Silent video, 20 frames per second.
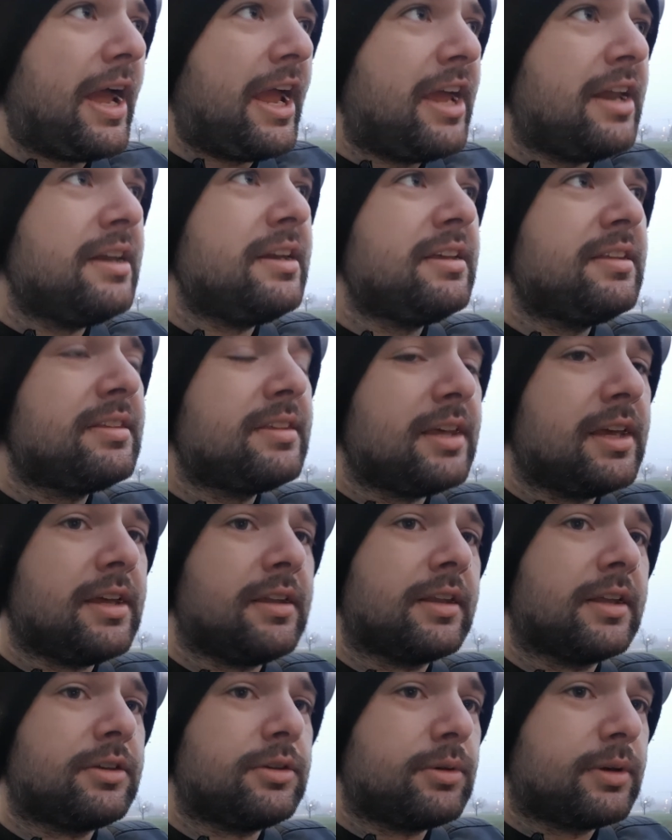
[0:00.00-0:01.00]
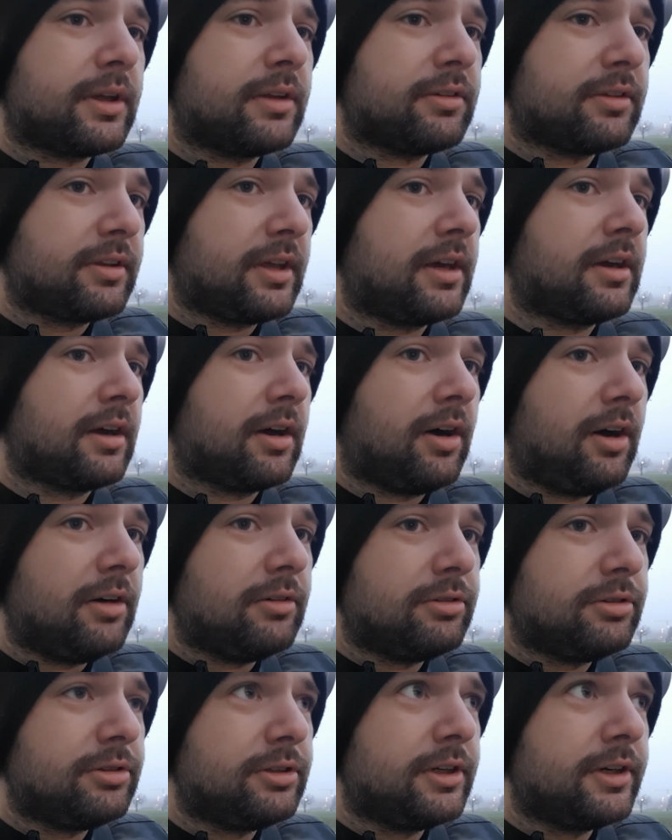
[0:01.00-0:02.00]
anything that you can think
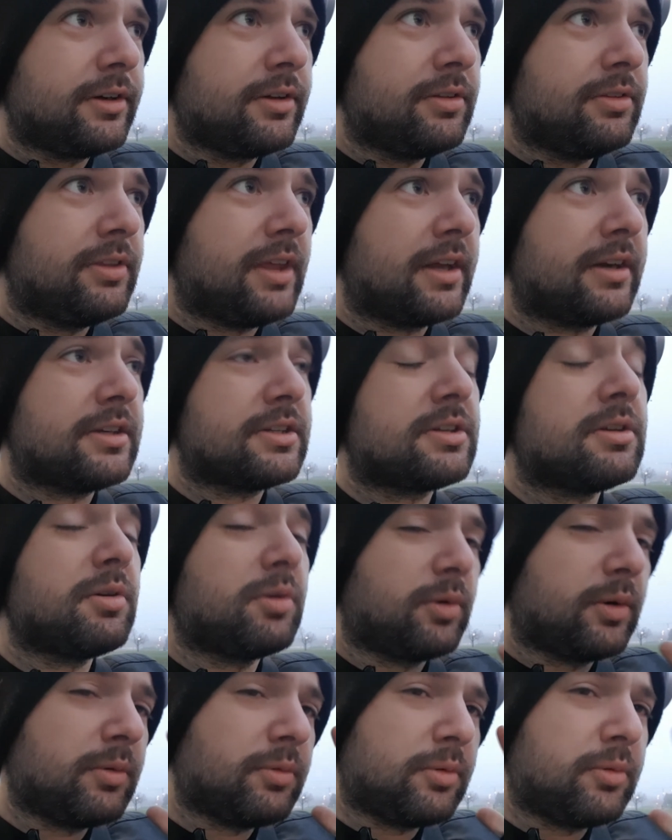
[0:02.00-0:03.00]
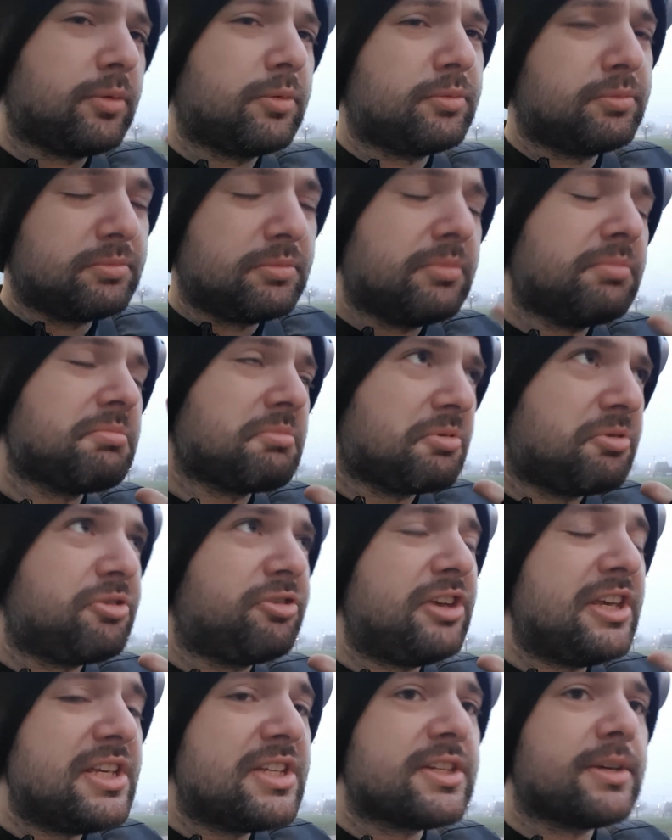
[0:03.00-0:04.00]
of that is
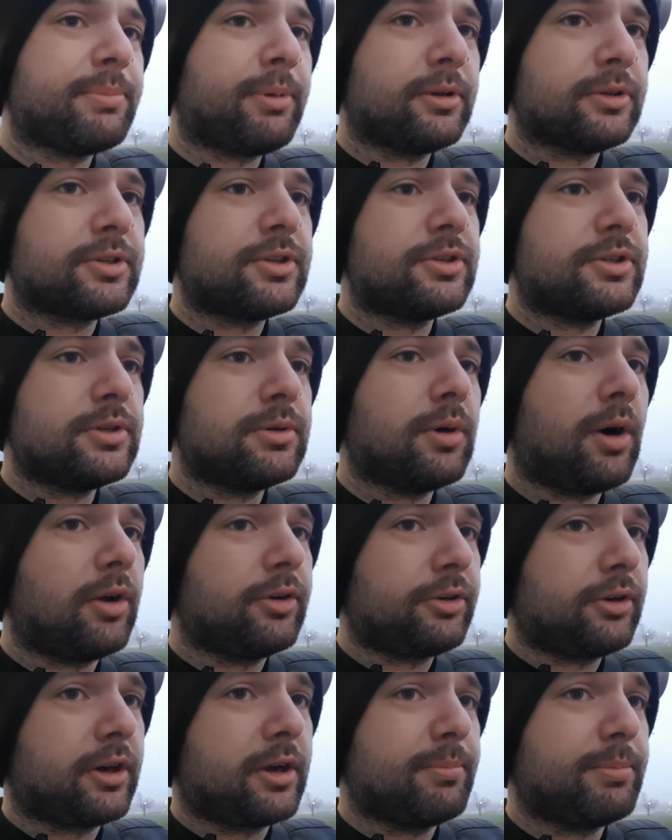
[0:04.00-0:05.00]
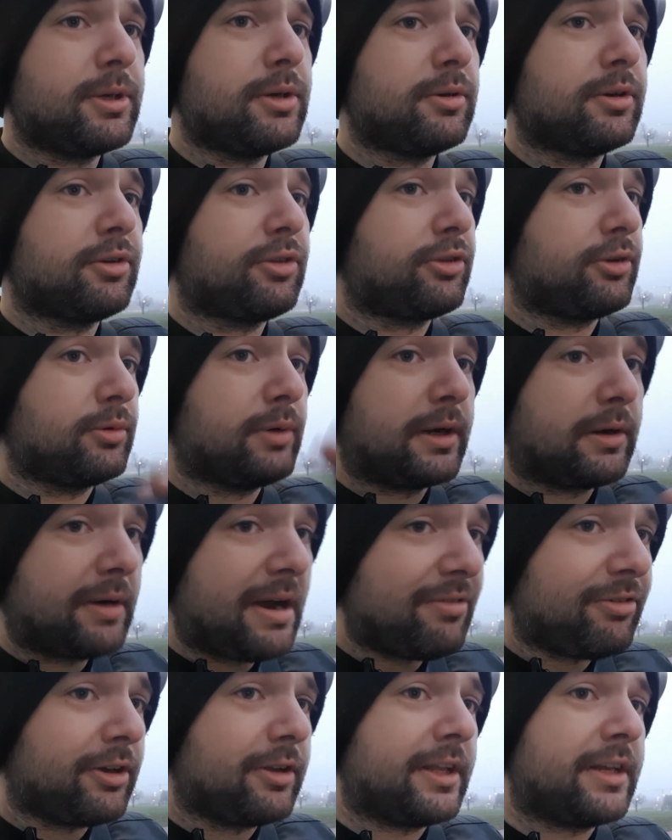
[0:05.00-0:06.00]
feasible to do on your computer through a
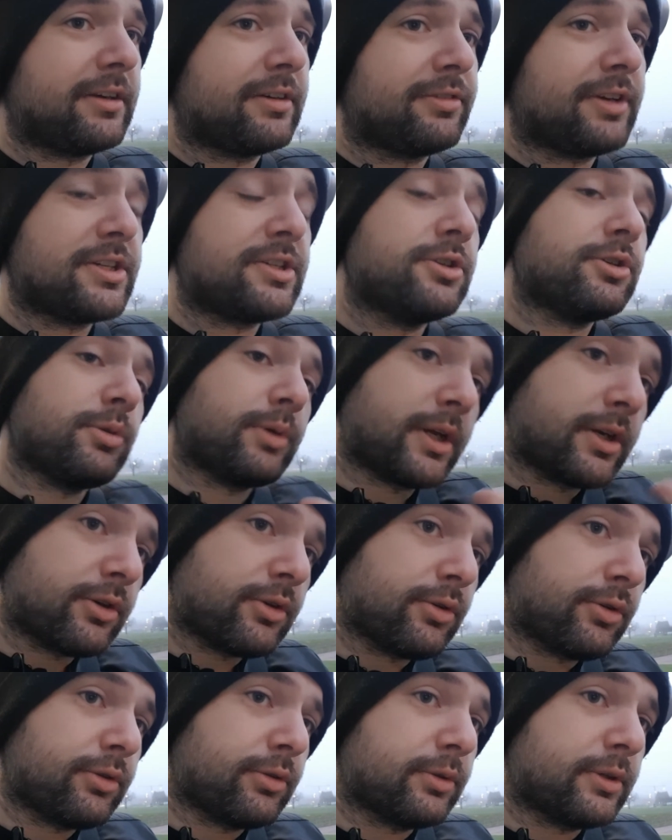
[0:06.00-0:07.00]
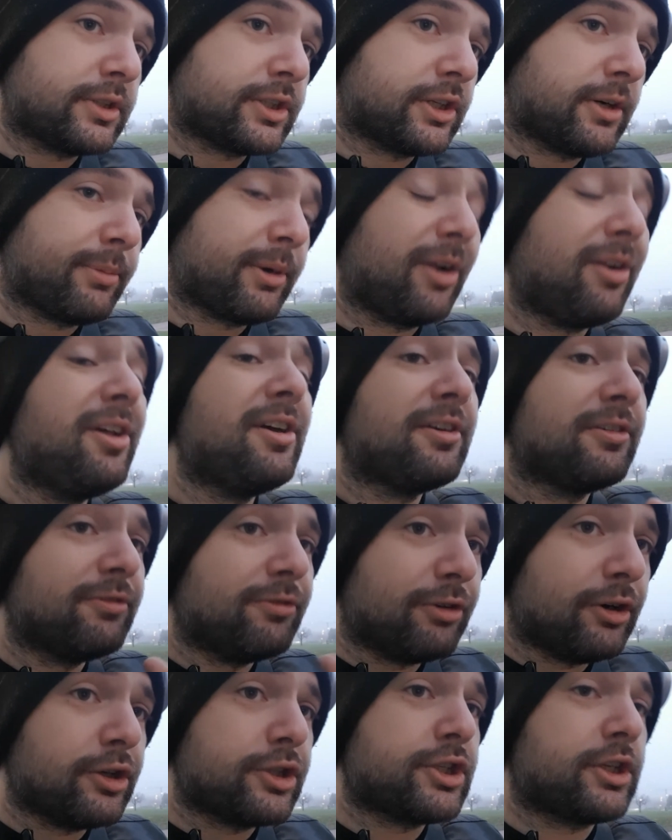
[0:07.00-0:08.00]
graphical interface, you can do through the terminal,
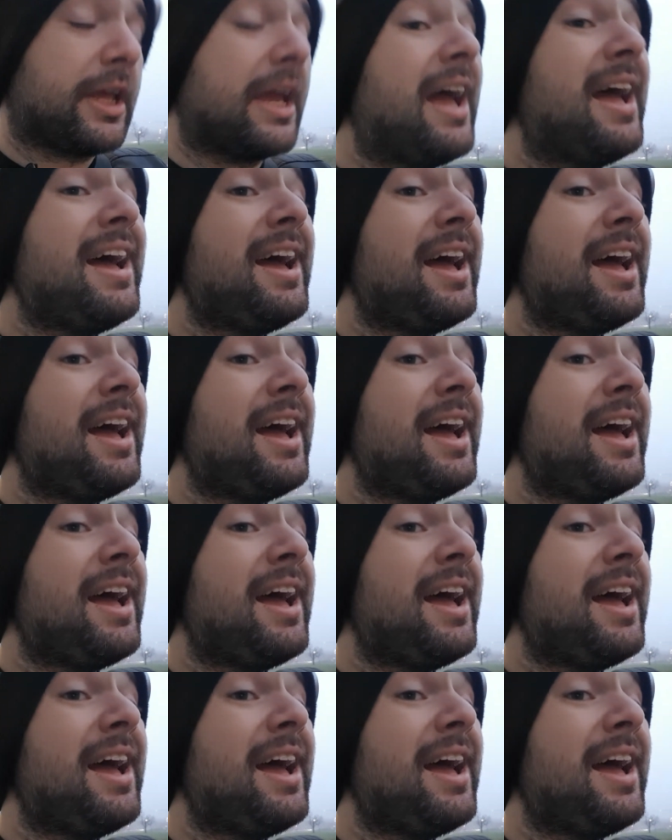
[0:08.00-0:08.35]
virtually.